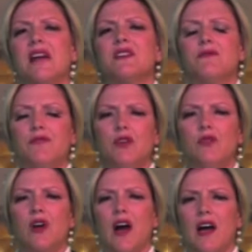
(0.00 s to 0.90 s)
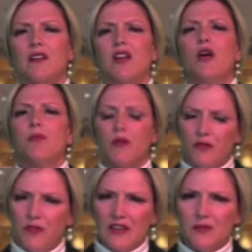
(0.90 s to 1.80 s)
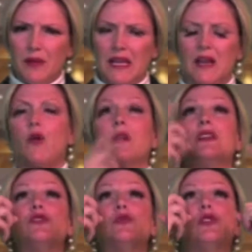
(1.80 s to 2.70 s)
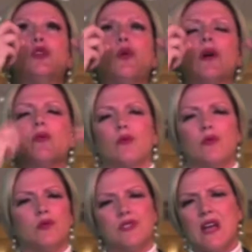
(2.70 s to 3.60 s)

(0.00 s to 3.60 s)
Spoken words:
of you, God. Perfect me according to your rules,